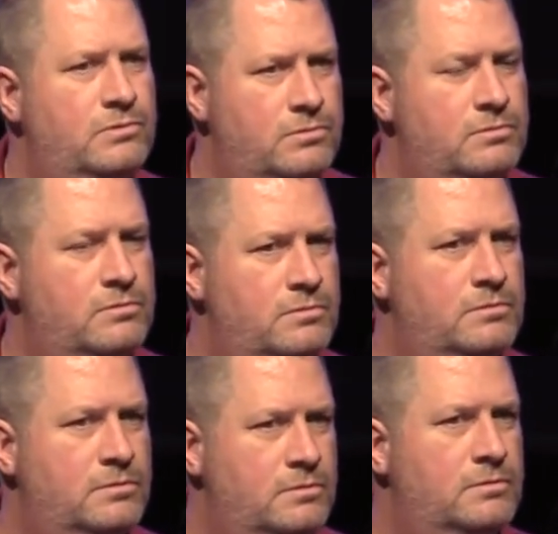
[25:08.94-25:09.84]

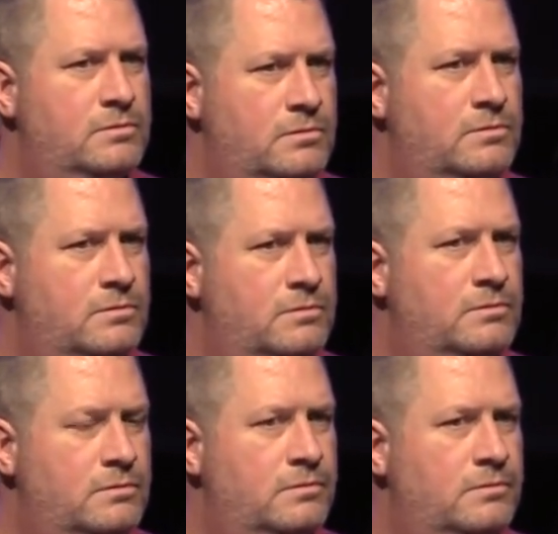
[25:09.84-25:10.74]

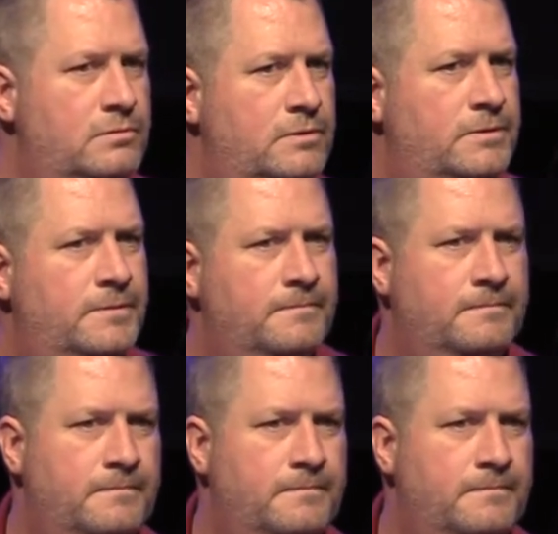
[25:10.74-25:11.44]
[no speech]